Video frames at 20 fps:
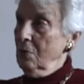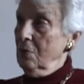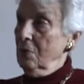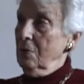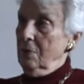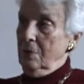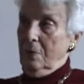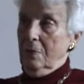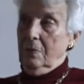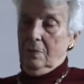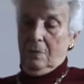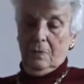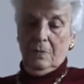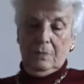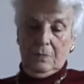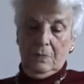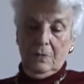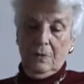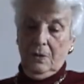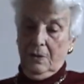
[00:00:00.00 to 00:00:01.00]
Yeah.
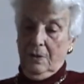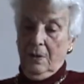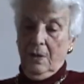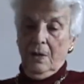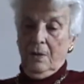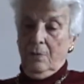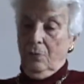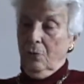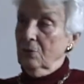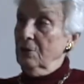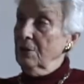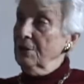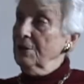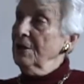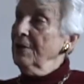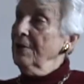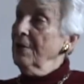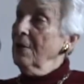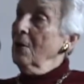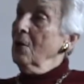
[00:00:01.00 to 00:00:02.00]
And he
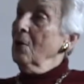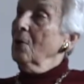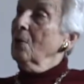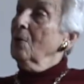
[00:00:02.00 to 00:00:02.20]
ran.